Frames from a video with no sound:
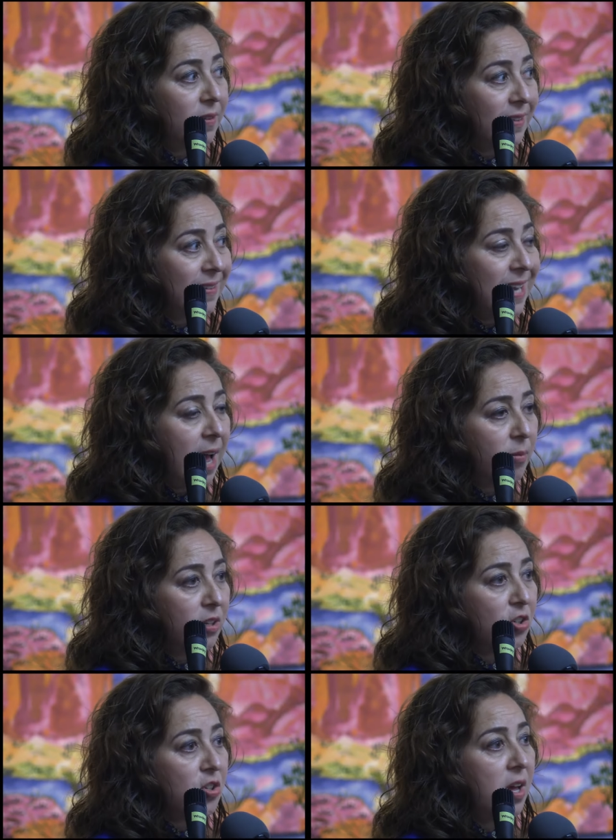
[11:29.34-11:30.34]

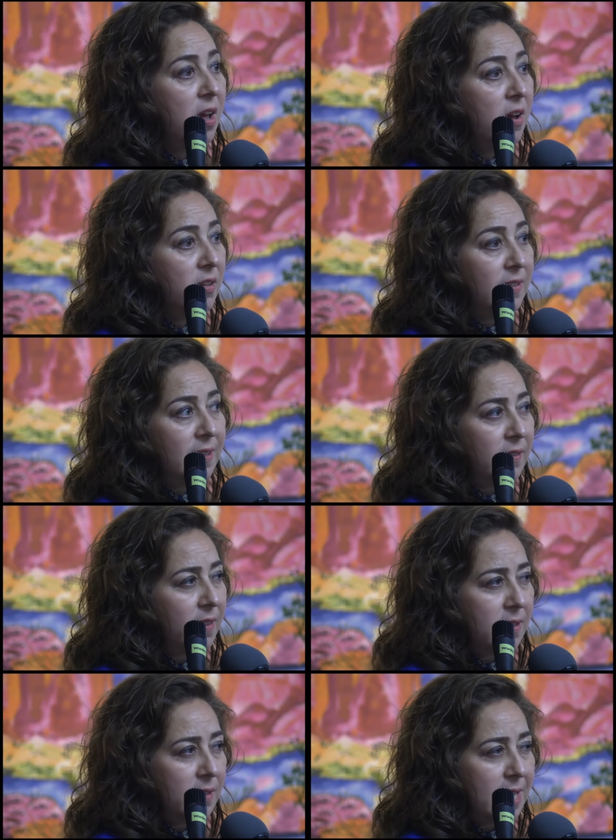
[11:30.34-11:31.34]
established since
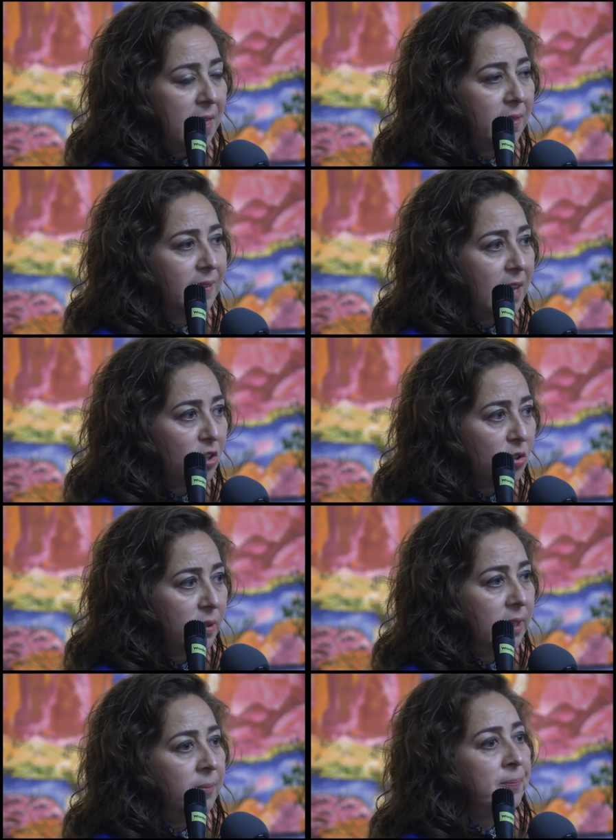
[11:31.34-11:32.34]
the 10th
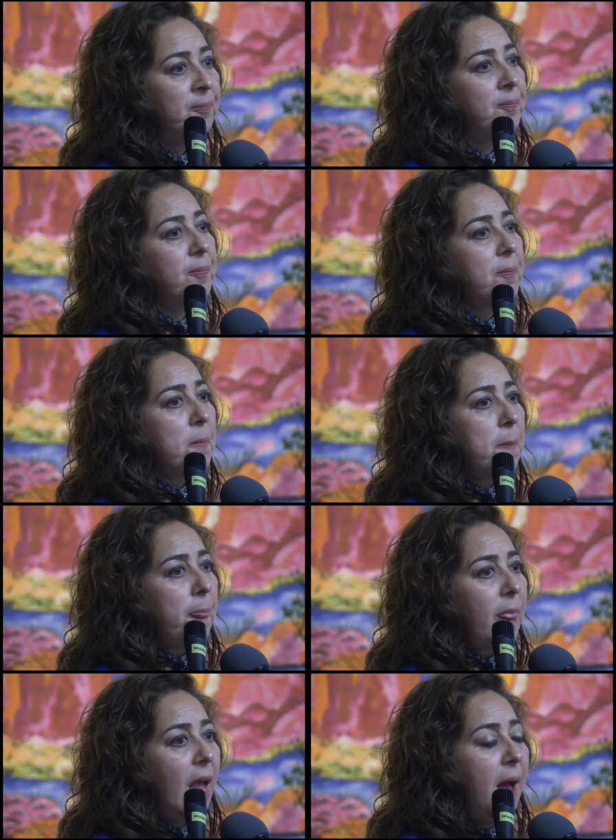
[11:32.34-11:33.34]
century.
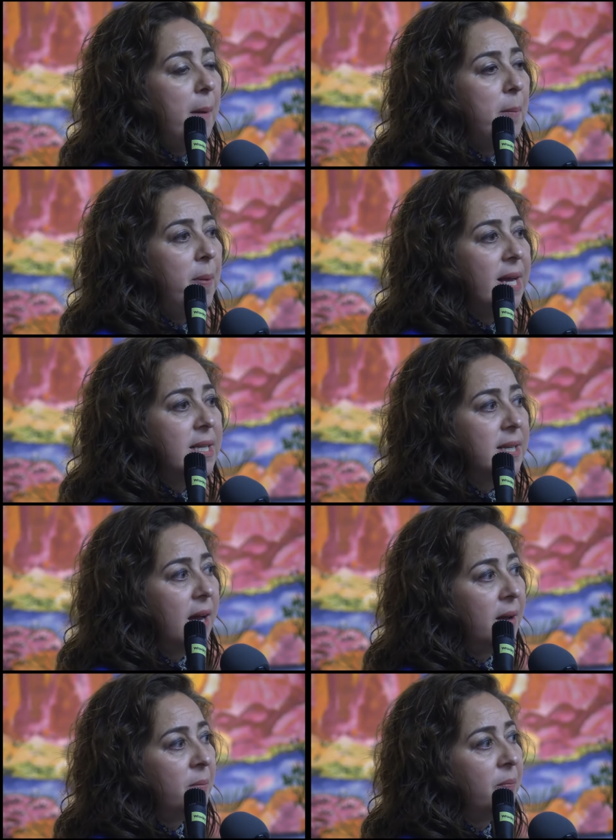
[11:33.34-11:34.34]
But
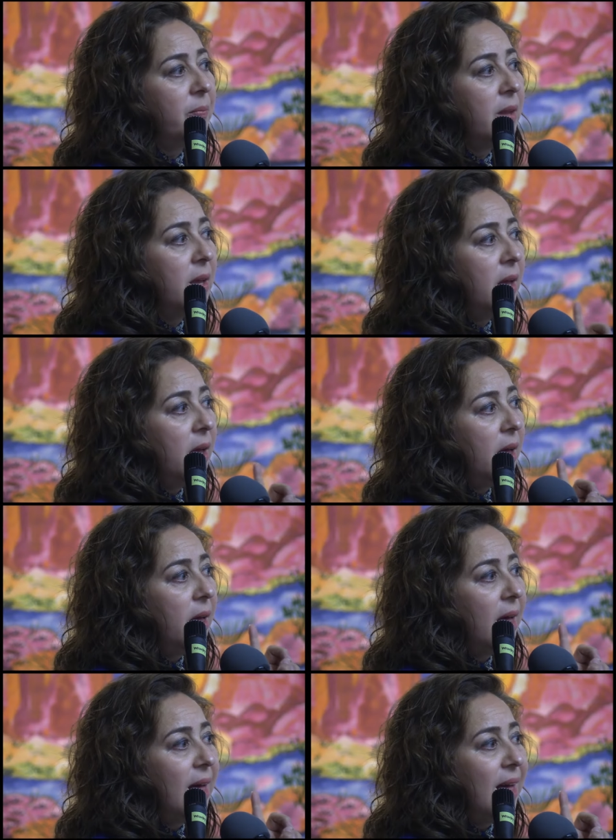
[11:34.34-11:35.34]

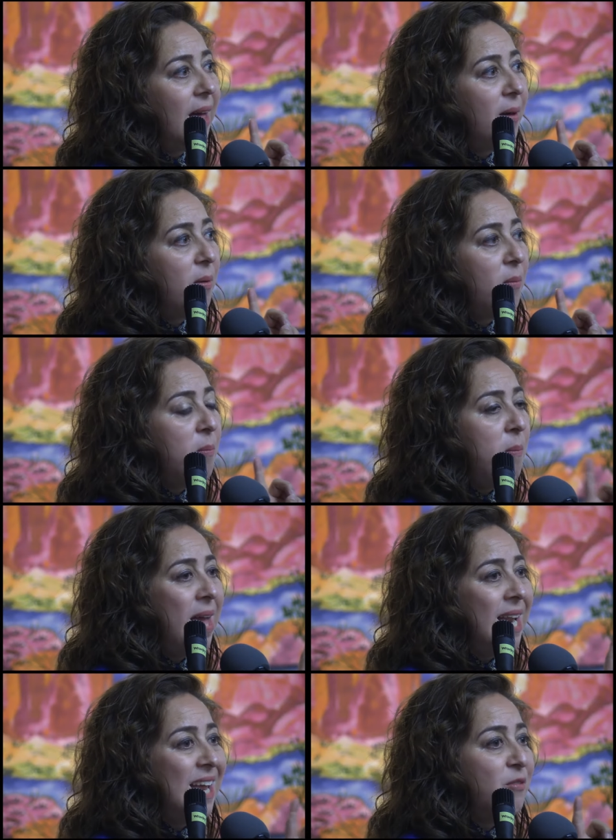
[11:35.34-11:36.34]

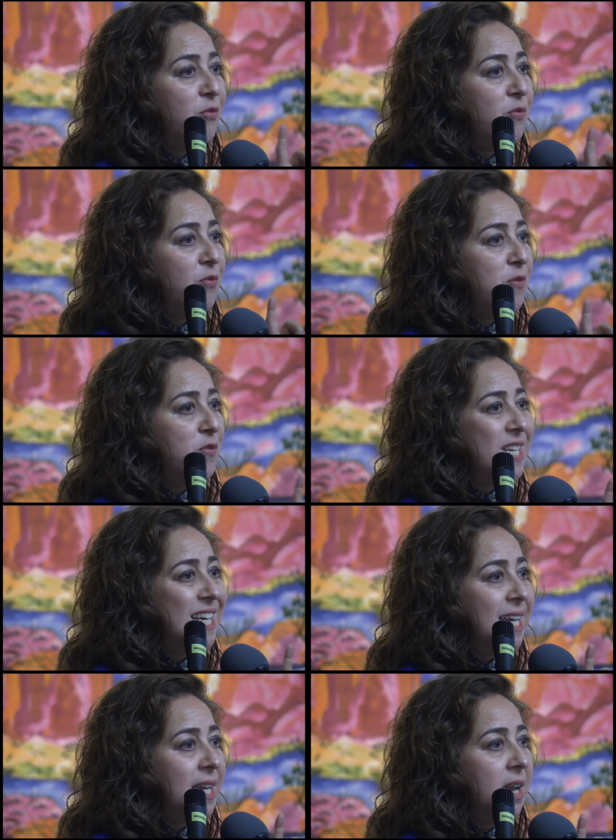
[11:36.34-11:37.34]
men in
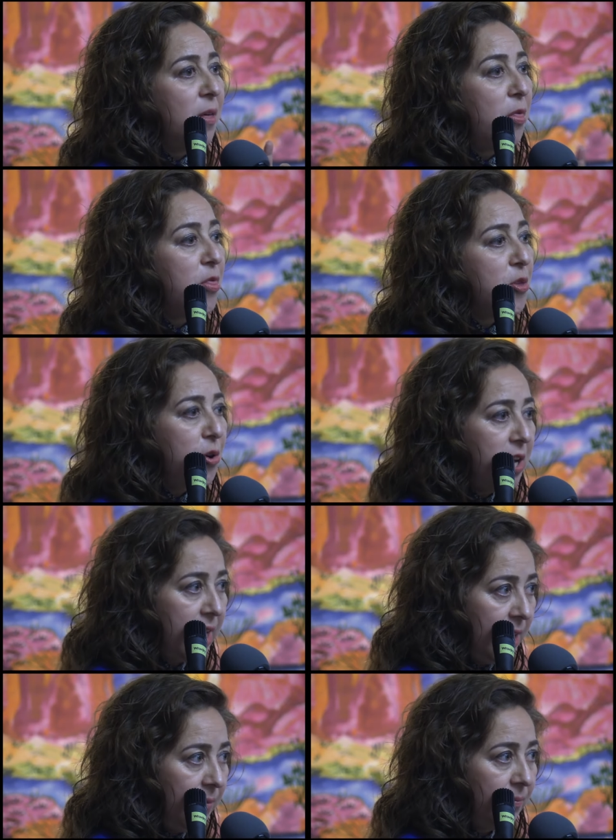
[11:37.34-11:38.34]

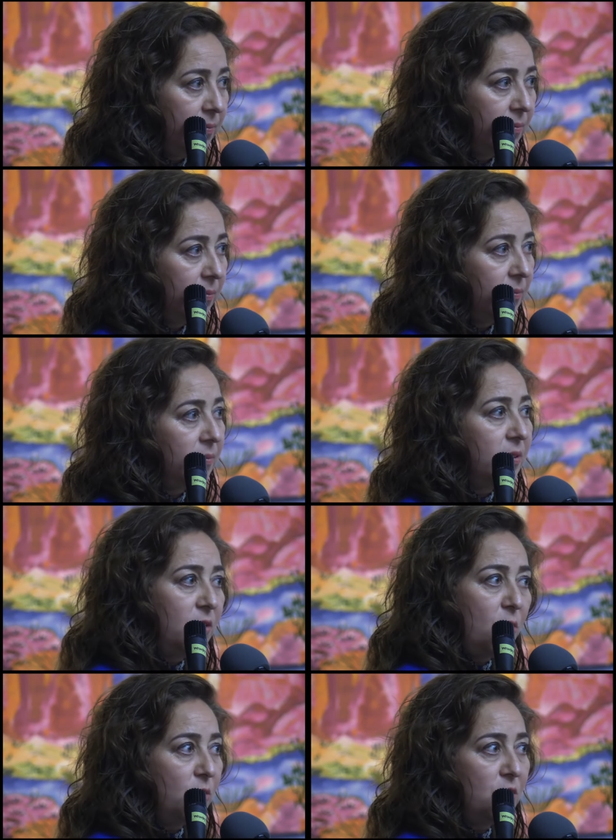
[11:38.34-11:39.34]
1530,
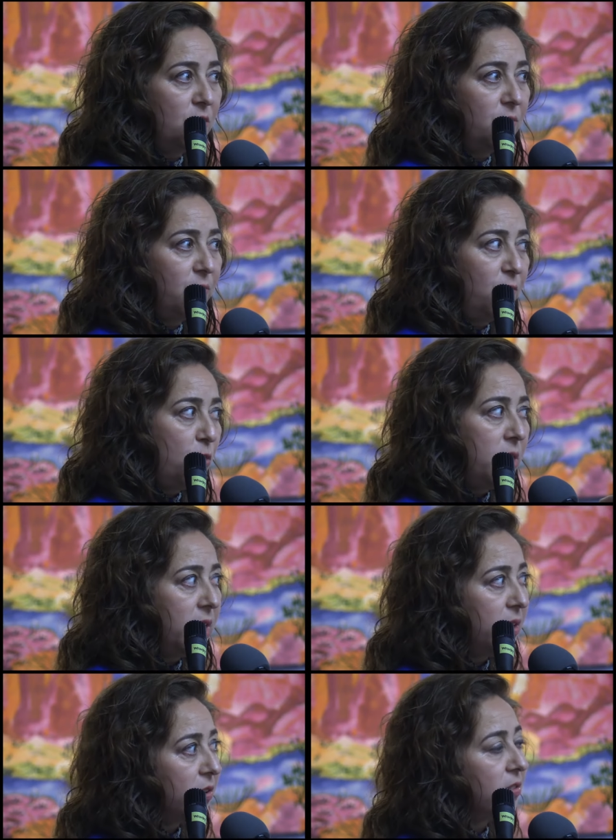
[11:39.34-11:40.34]
so just 40
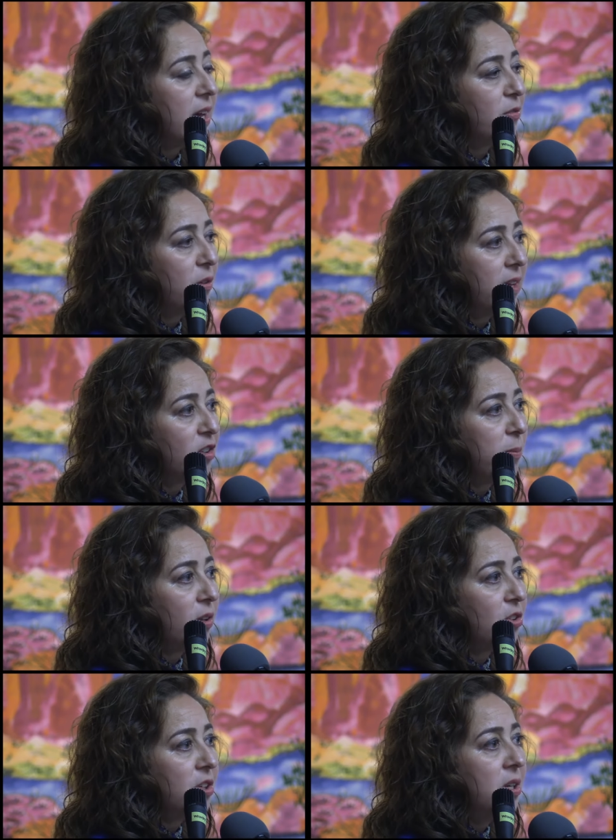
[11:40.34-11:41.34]
years after the
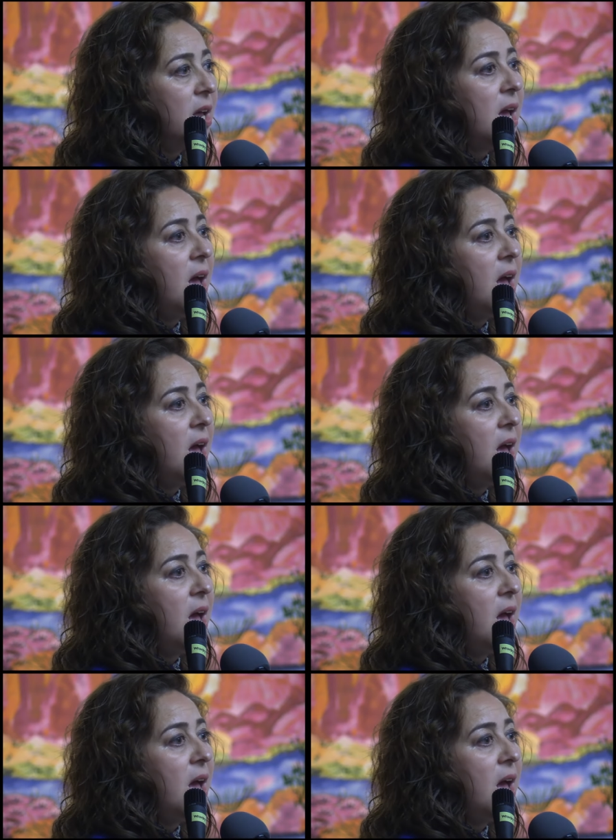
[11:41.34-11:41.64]
expulsion,